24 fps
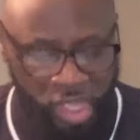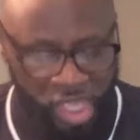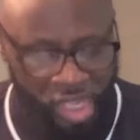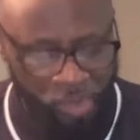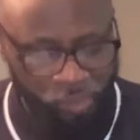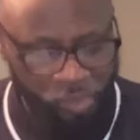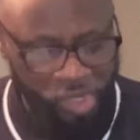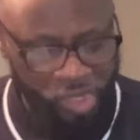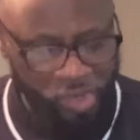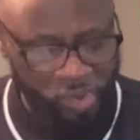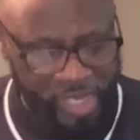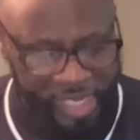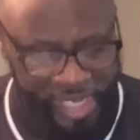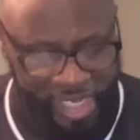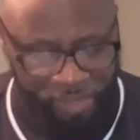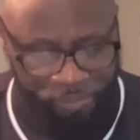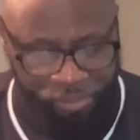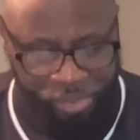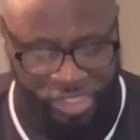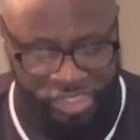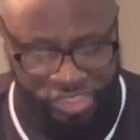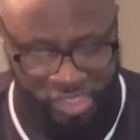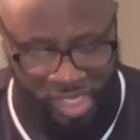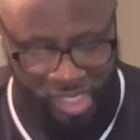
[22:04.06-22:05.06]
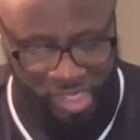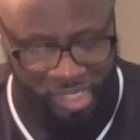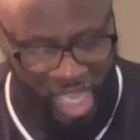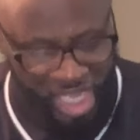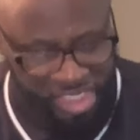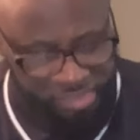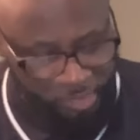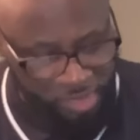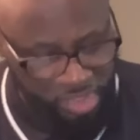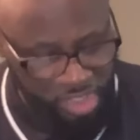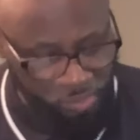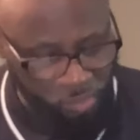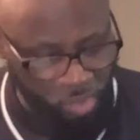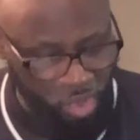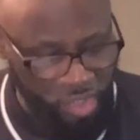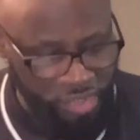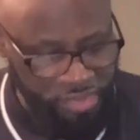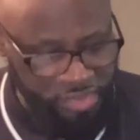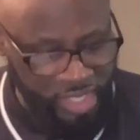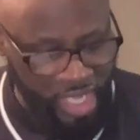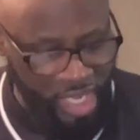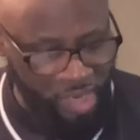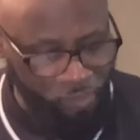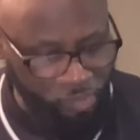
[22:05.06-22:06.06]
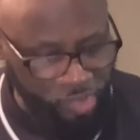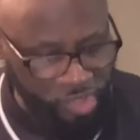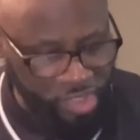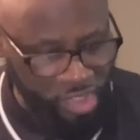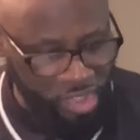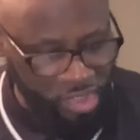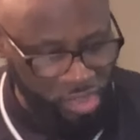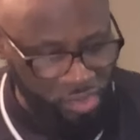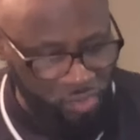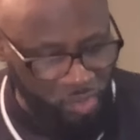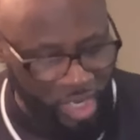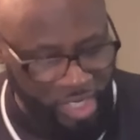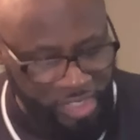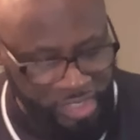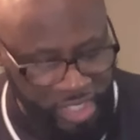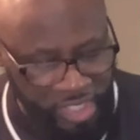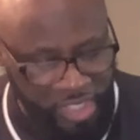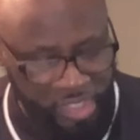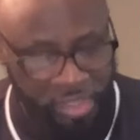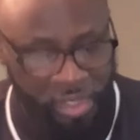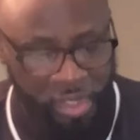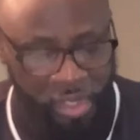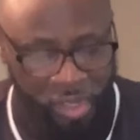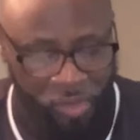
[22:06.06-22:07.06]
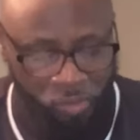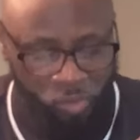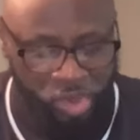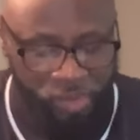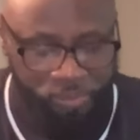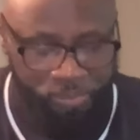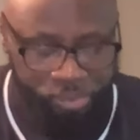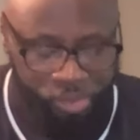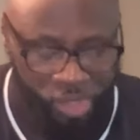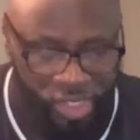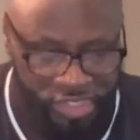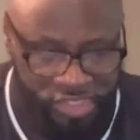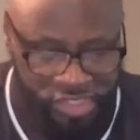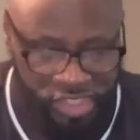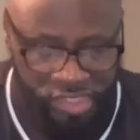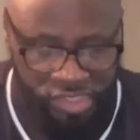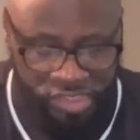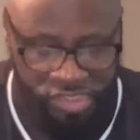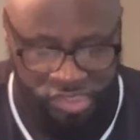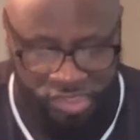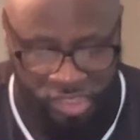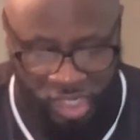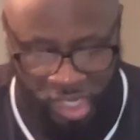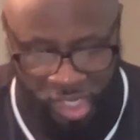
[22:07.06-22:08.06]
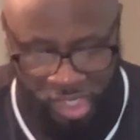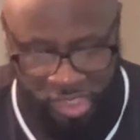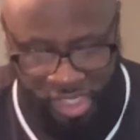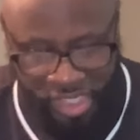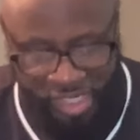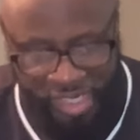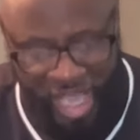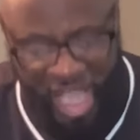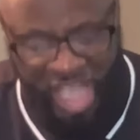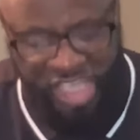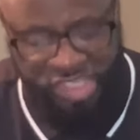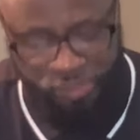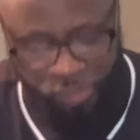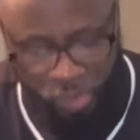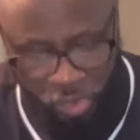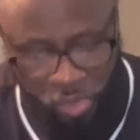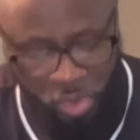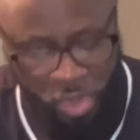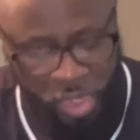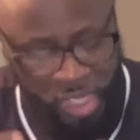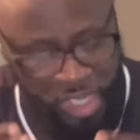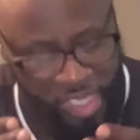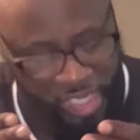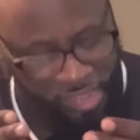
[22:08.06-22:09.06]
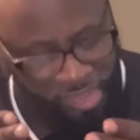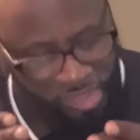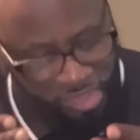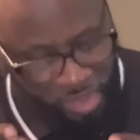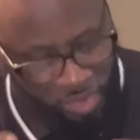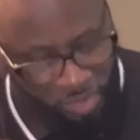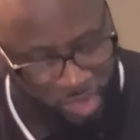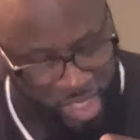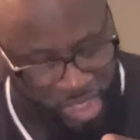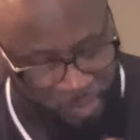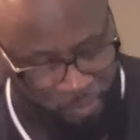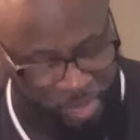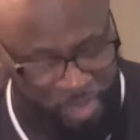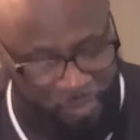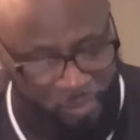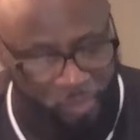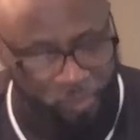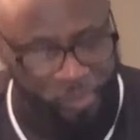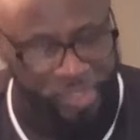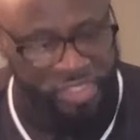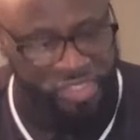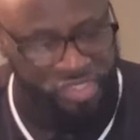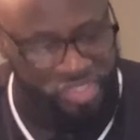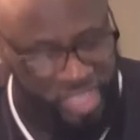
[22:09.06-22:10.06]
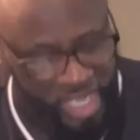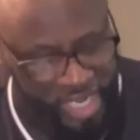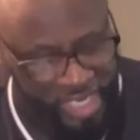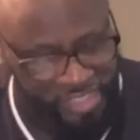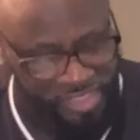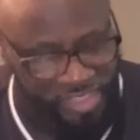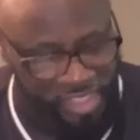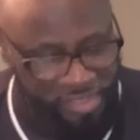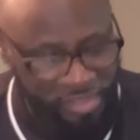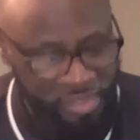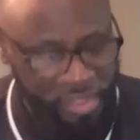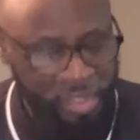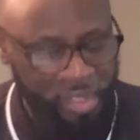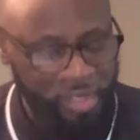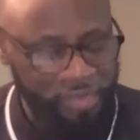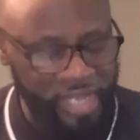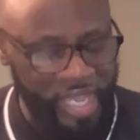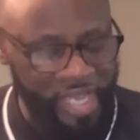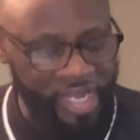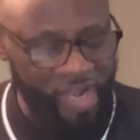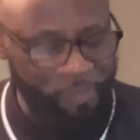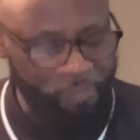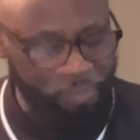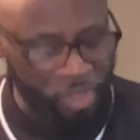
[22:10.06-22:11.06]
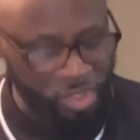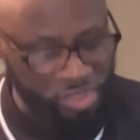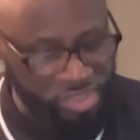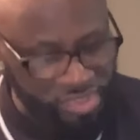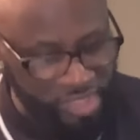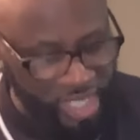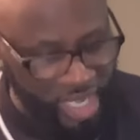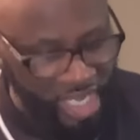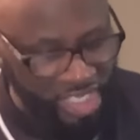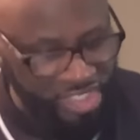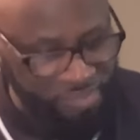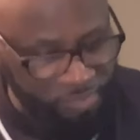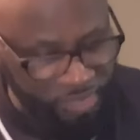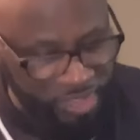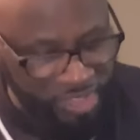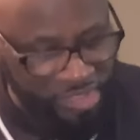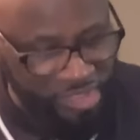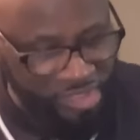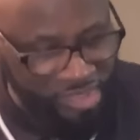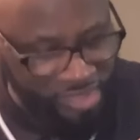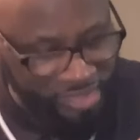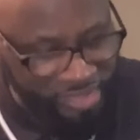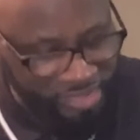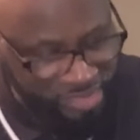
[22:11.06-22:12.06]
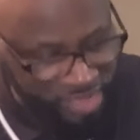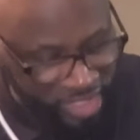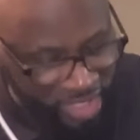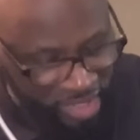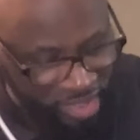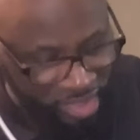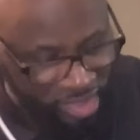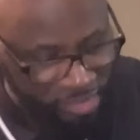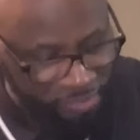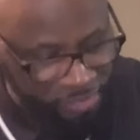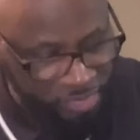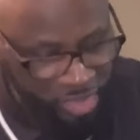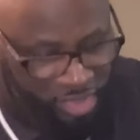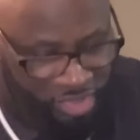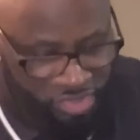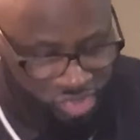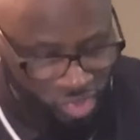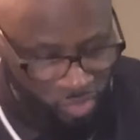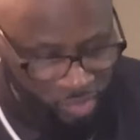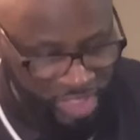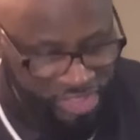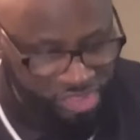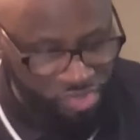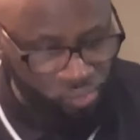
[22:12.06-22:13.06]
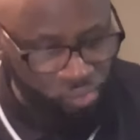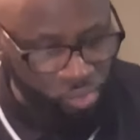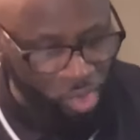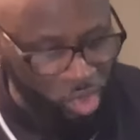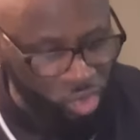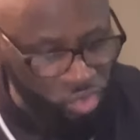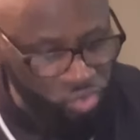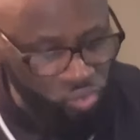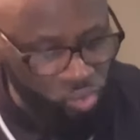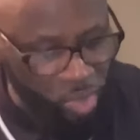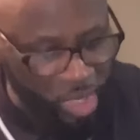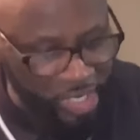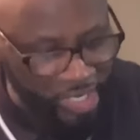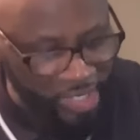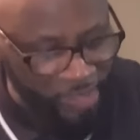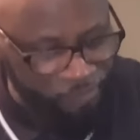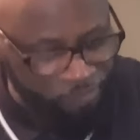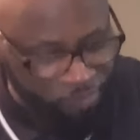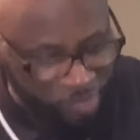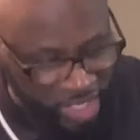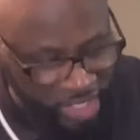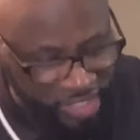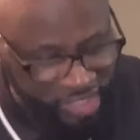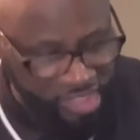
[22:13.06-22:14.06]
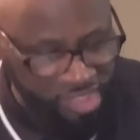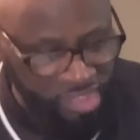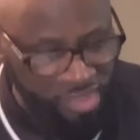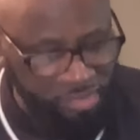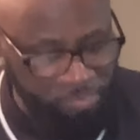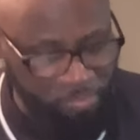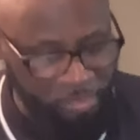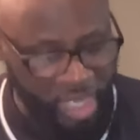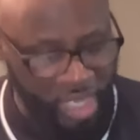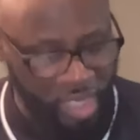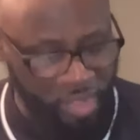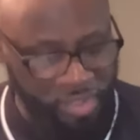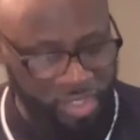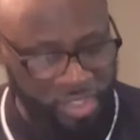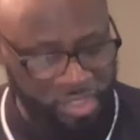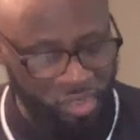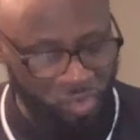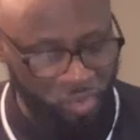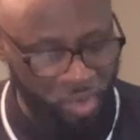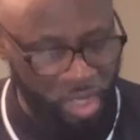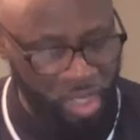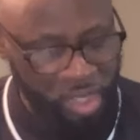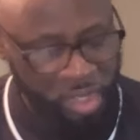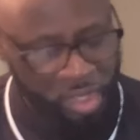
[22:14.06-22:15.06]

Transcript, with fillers: If we go out and preach the gospel, the words now we're going to go out there and we preaching uh, the gospel and, and people reject it. Now that person has been condemned. So that's a wrong way of thinking about, you know,